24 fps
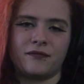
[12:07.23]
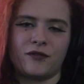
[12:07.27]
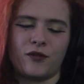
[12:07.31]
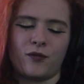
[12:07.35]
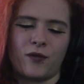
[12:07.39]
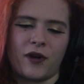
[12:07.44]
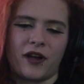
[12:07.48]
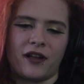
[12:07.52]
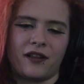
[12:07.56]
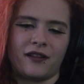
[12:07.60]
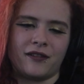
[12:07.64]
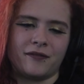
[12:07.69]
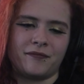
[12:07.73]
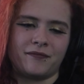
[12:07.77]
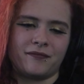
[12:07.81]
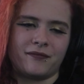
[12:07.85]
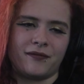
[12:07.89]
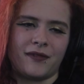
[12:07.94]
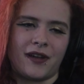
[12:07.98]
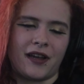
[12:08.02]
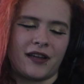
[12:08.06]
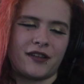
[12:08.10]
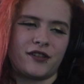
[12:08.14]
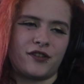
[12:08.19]
Well,
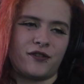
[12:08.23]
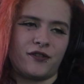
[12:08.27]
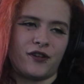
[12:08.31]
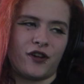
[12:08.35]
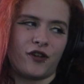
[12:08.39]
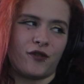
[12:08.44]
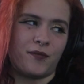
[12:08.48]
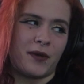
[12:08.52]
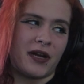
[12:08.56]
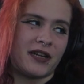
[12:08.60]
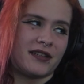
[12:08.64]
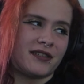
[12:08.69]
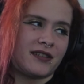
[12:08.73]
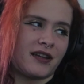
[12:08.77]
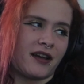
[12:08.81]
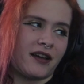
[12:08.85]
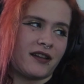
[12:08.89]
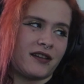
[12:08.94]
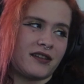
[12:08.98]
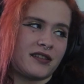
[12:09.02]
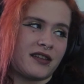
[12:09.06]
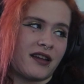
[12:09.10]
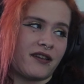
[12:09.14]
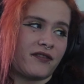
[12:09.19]
as you know, my
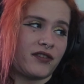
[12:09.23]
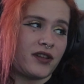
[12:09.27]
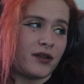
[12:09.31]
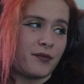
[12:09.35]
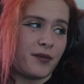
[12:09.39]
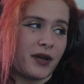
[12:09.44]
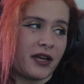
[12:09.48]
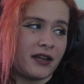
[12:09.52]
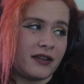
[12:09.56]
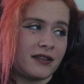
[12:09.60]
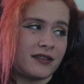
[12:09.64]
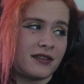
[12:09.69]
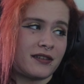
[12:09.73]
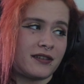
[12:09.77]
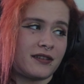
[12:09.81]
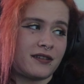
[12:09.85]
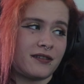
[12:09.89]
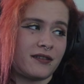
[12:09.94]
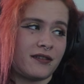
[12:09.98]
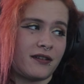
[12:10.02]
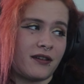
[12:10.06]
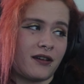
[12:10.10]
style is heavily based